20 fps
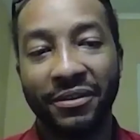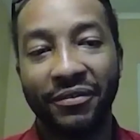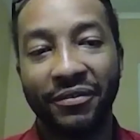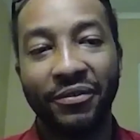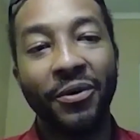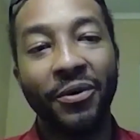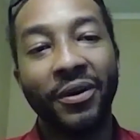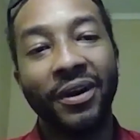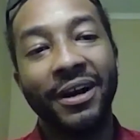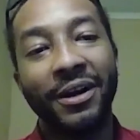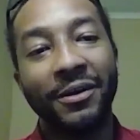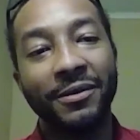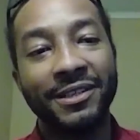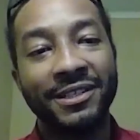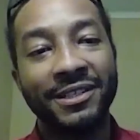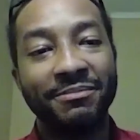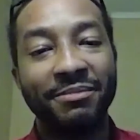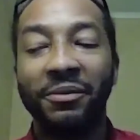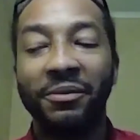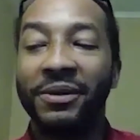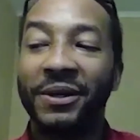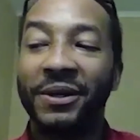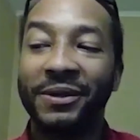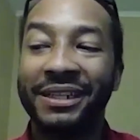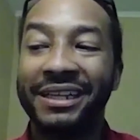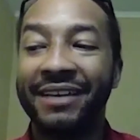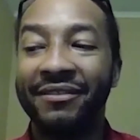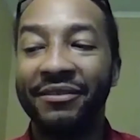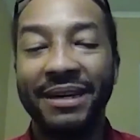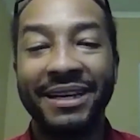4 hours, but we only
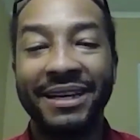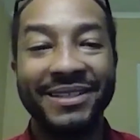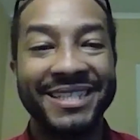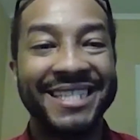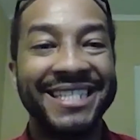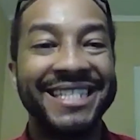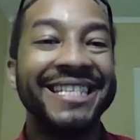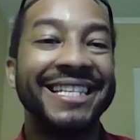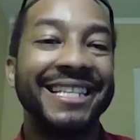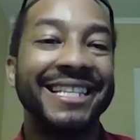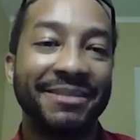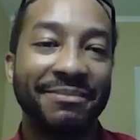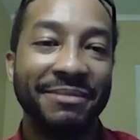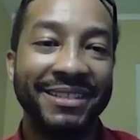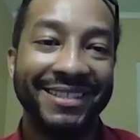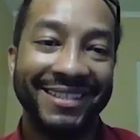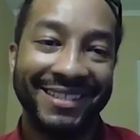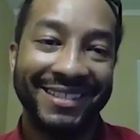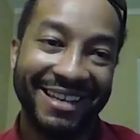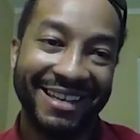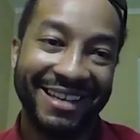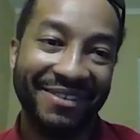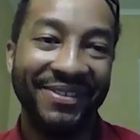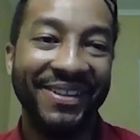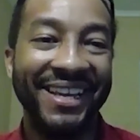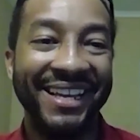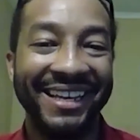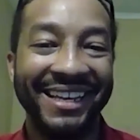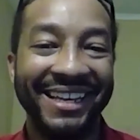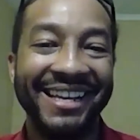have 6 minutes left.
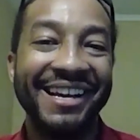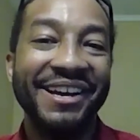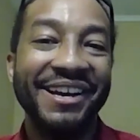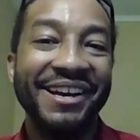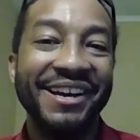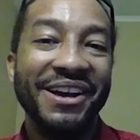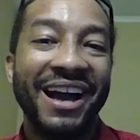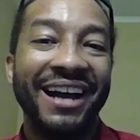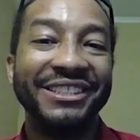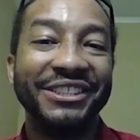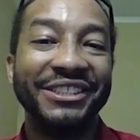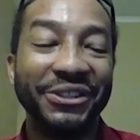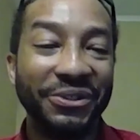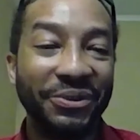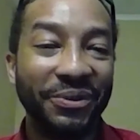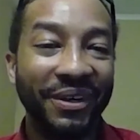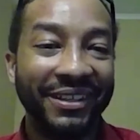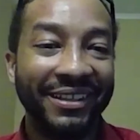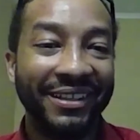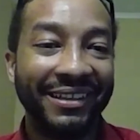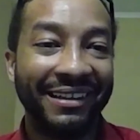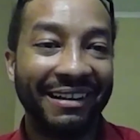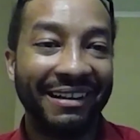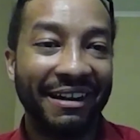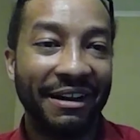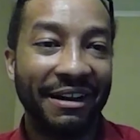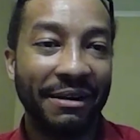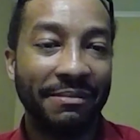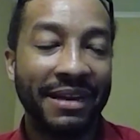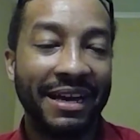I do want to
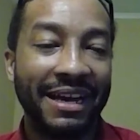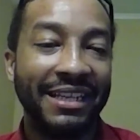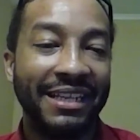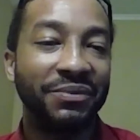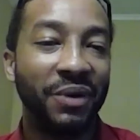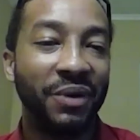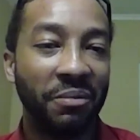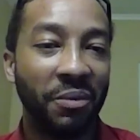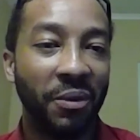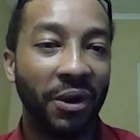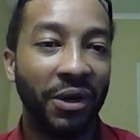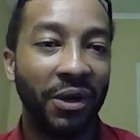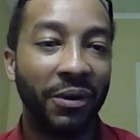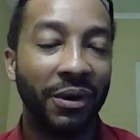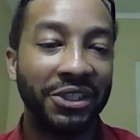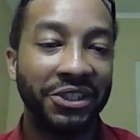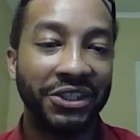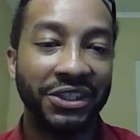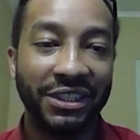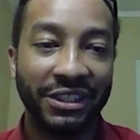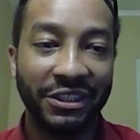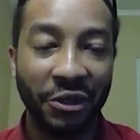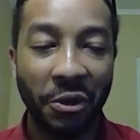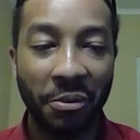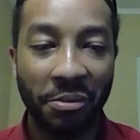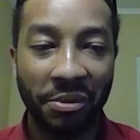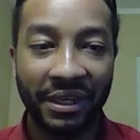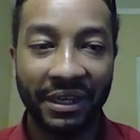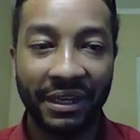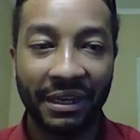ask one more question and
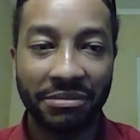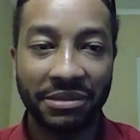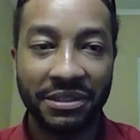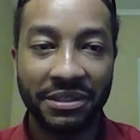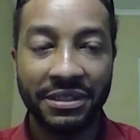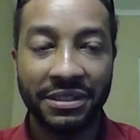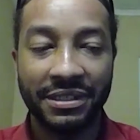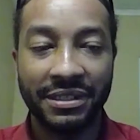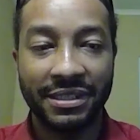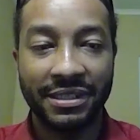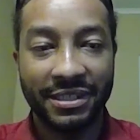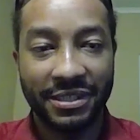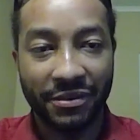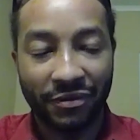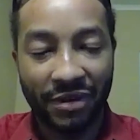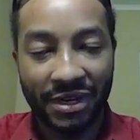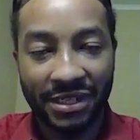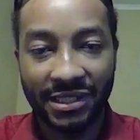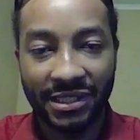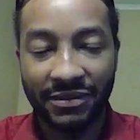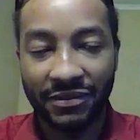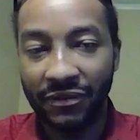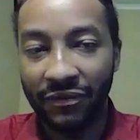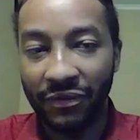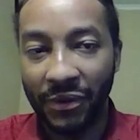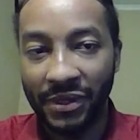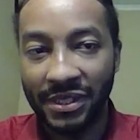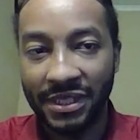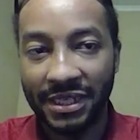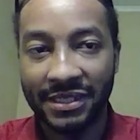open it up to the rest of the
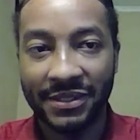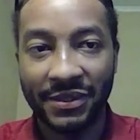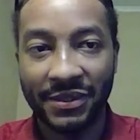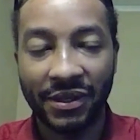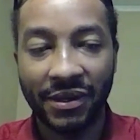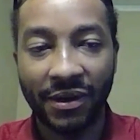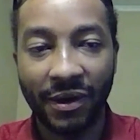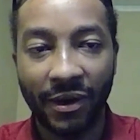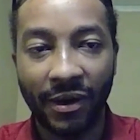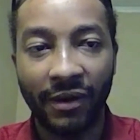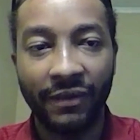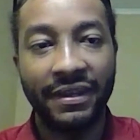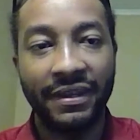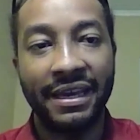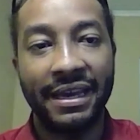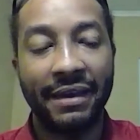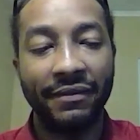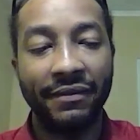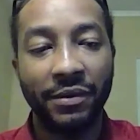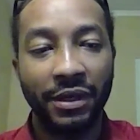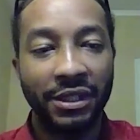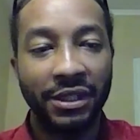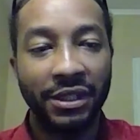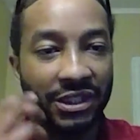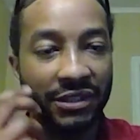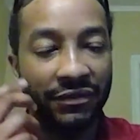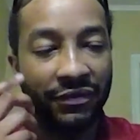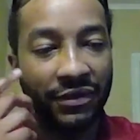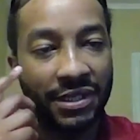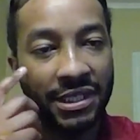folks that's on the call if they have questions
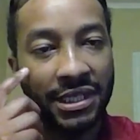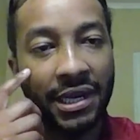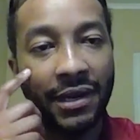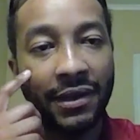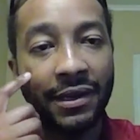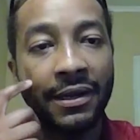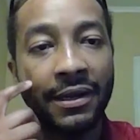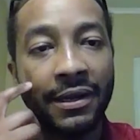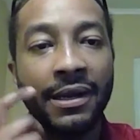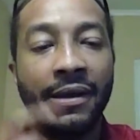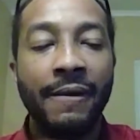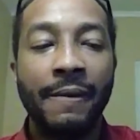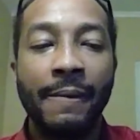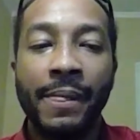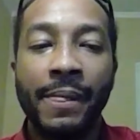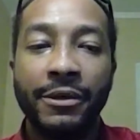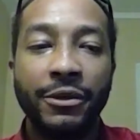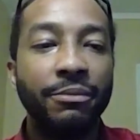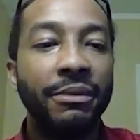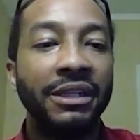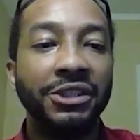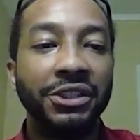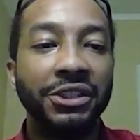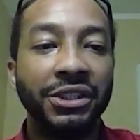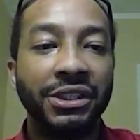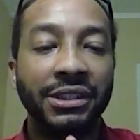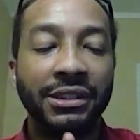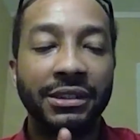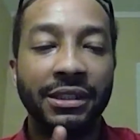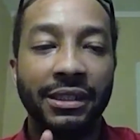for Sarah. You
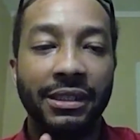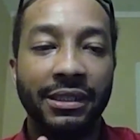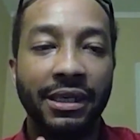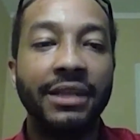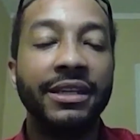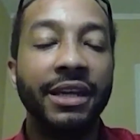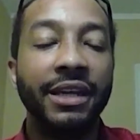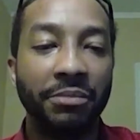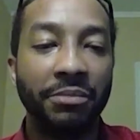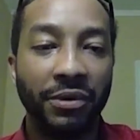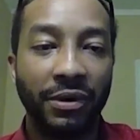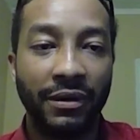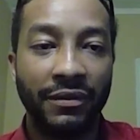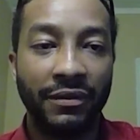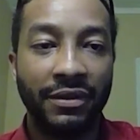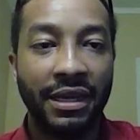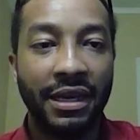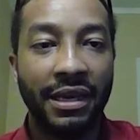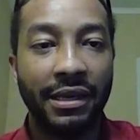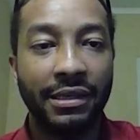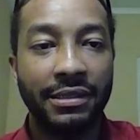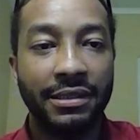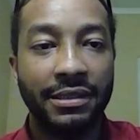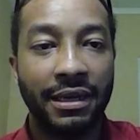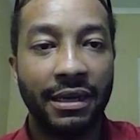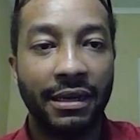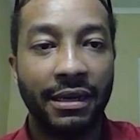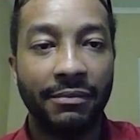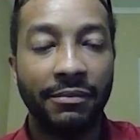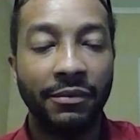mentioned a number of things.
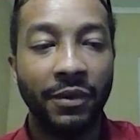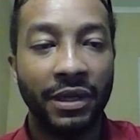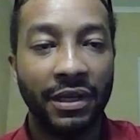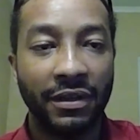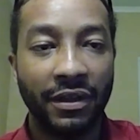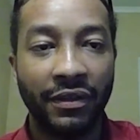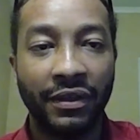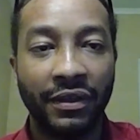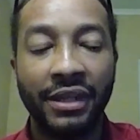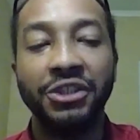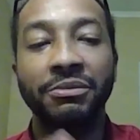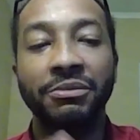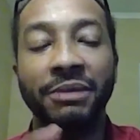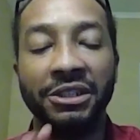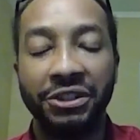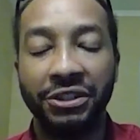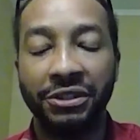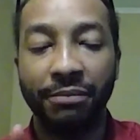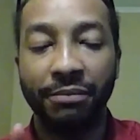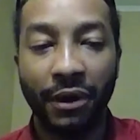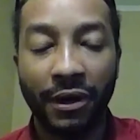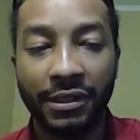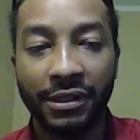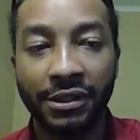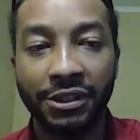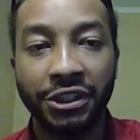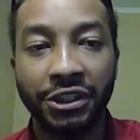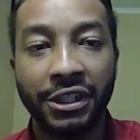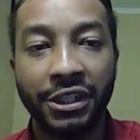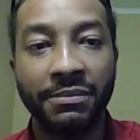One of the things you mentioned,
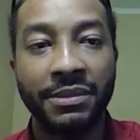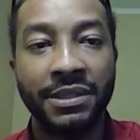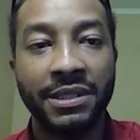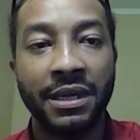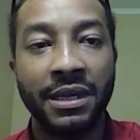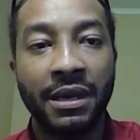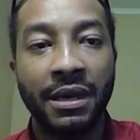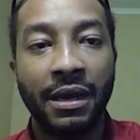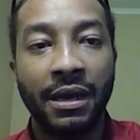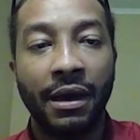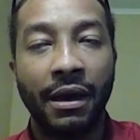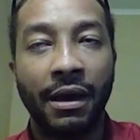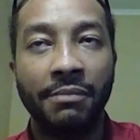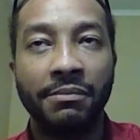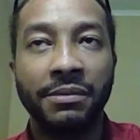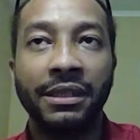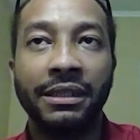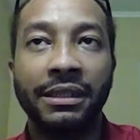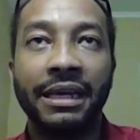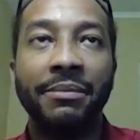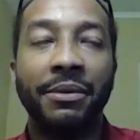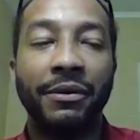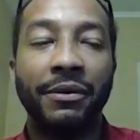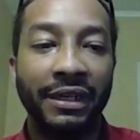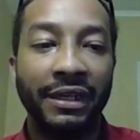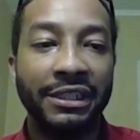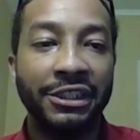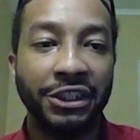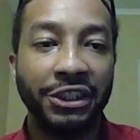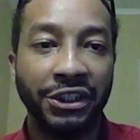partnerships,
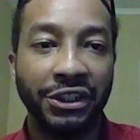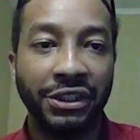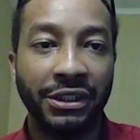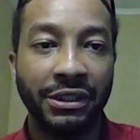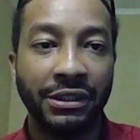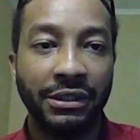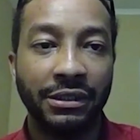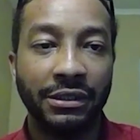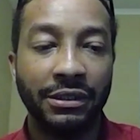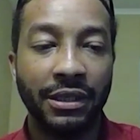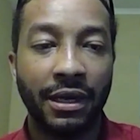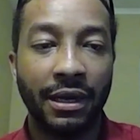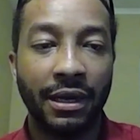collaboration